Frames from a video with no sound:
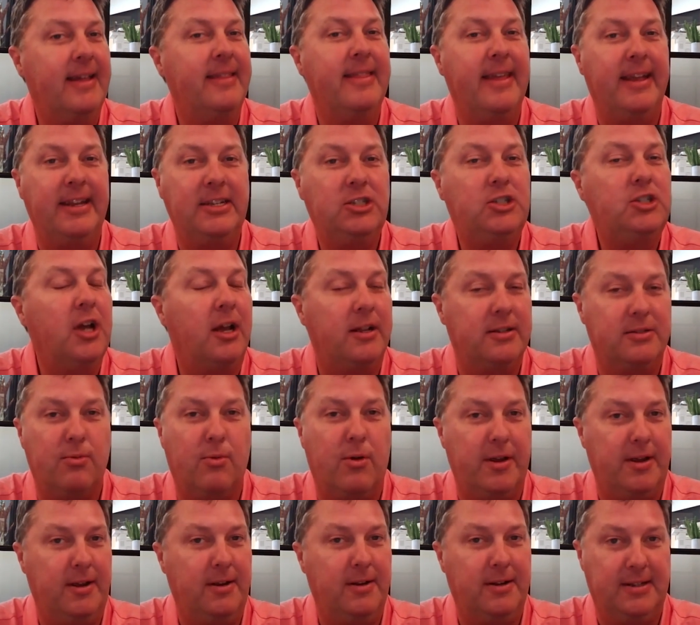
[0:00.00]
and they just
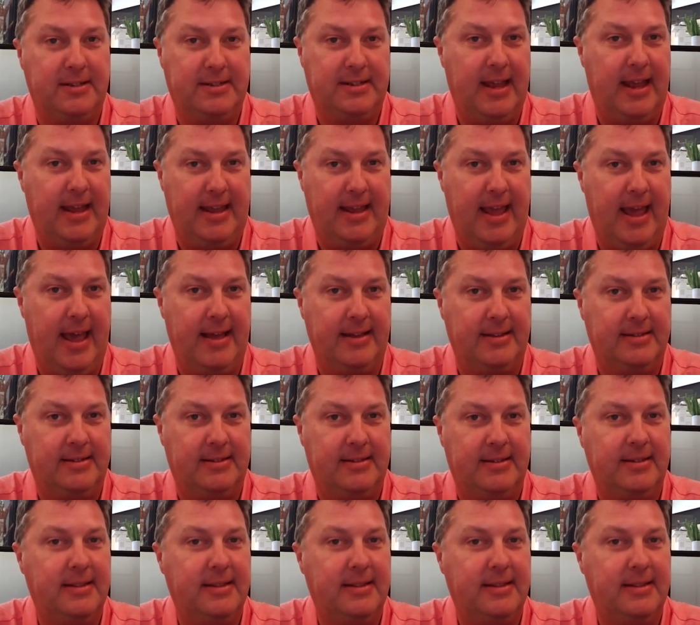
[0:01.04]
want you to say yes.